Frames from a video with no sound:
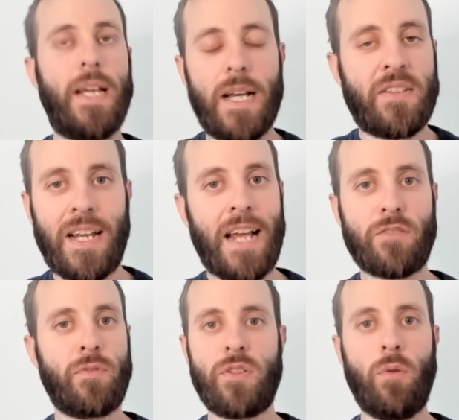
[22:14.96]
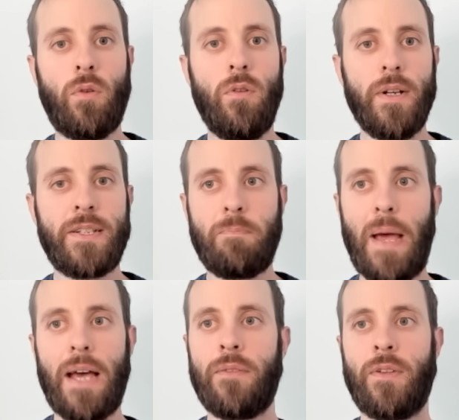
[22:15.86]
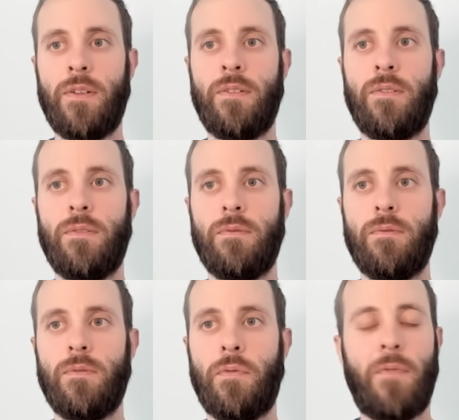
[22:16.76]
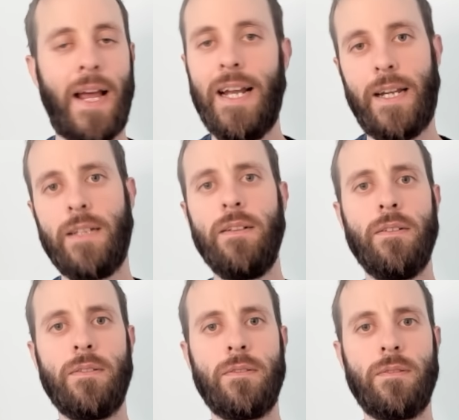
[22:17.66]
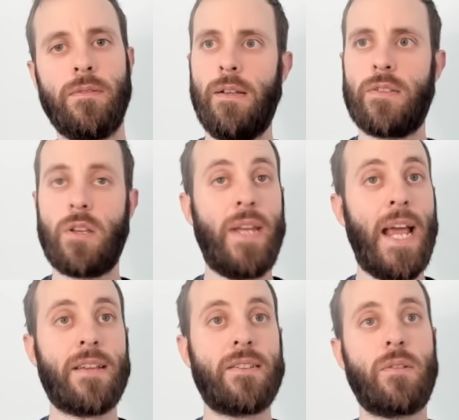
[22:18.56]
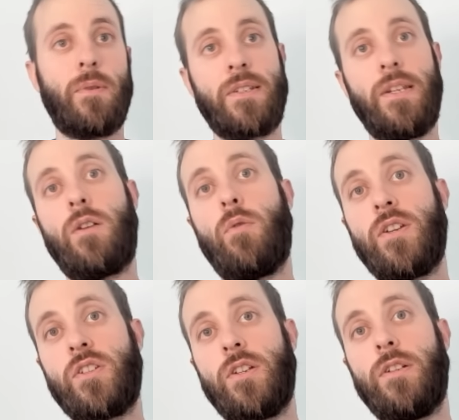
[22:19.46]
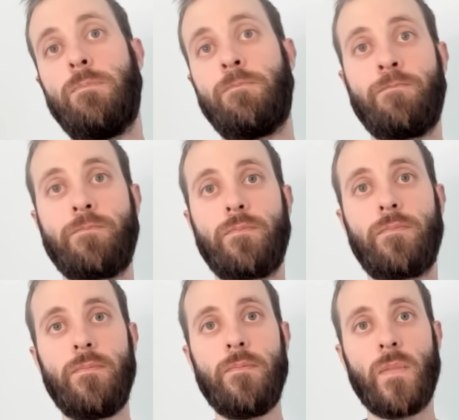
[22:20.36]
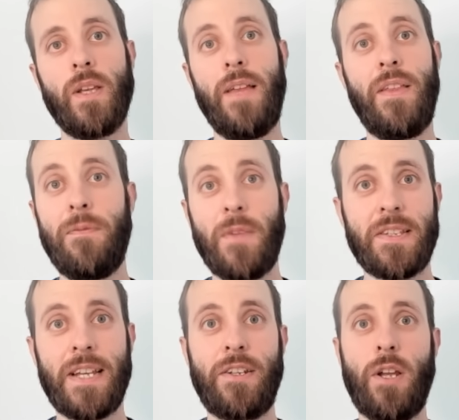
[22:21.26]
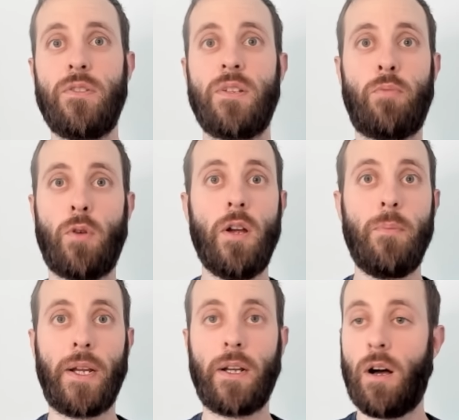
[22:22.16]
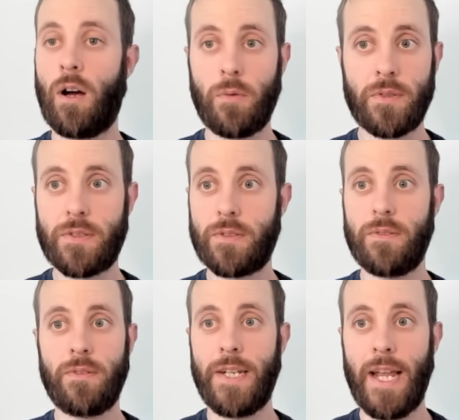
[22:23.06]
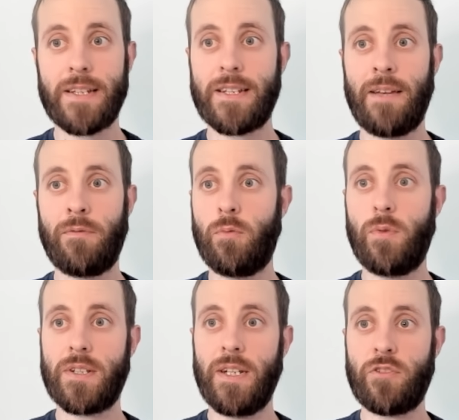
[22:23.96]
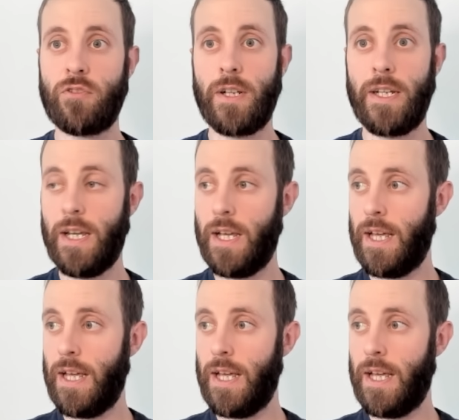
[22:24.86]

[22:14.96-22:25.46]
As a last resort, it's better than failing. So yes, to answer your question. And then if they said no to bribing, the next level was literally